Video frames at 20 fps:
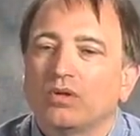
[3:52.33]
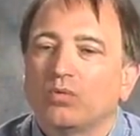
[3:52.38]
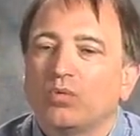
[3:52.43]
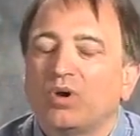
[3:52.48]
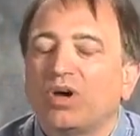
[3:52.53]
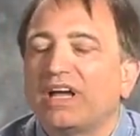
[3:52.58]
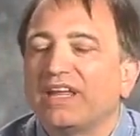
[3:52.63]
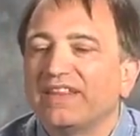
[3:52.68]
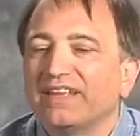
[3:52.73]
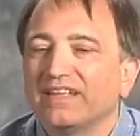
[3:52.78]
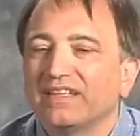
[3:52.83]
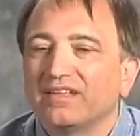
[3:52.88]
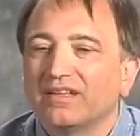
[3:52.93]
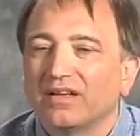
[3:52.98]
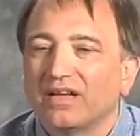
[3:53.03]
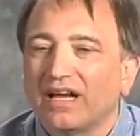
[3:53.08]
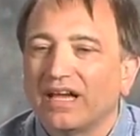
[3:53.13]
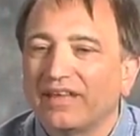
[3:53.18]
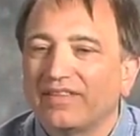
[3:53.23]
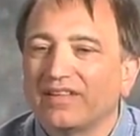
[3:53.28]
Well, I think
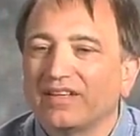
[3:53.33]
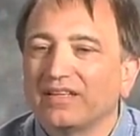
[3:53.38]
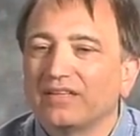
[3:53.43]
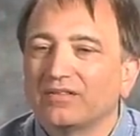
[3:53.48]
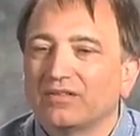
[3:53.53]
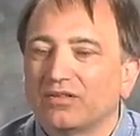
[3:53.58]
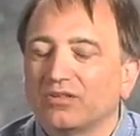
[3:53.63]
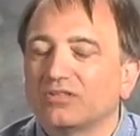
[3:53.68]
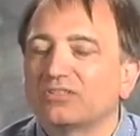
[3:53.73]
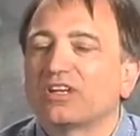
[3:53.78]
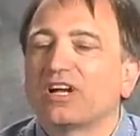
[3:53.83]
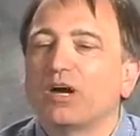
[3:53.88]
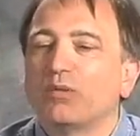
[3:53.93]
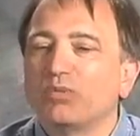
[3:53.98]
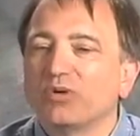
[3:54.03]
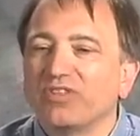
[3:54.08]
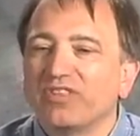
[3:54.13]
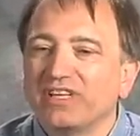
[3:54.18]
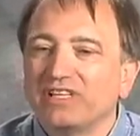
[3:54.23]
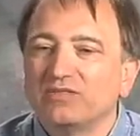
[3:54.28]
I think there's a
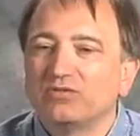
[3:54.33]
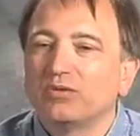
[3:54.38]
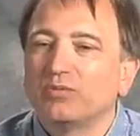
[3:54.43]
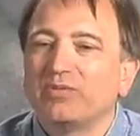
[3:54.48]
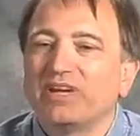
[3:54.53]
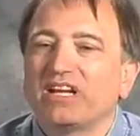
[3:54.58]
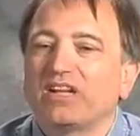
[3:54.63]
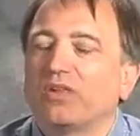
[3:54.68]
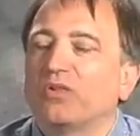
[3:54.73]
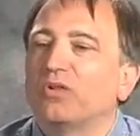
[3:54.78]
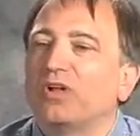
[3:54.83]
couple things we'll make a